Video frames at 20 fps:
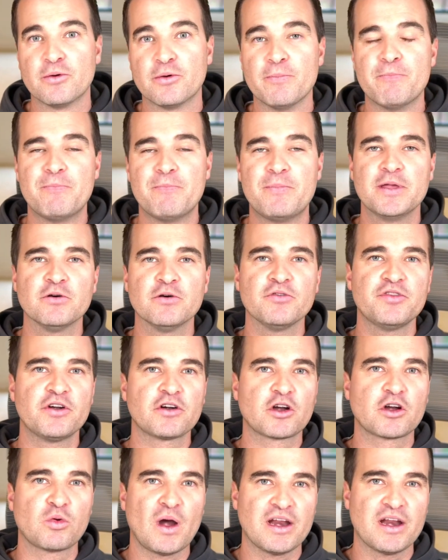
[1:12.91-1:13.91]
either
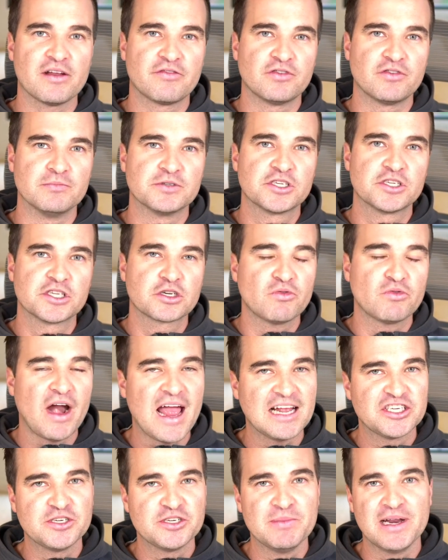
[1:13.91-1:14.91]
build their credit from
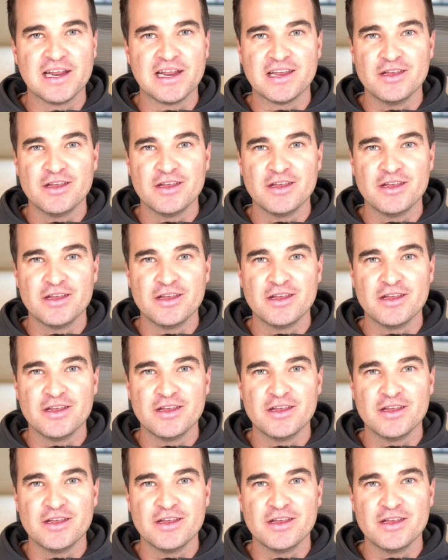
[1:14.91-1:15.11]
scratch,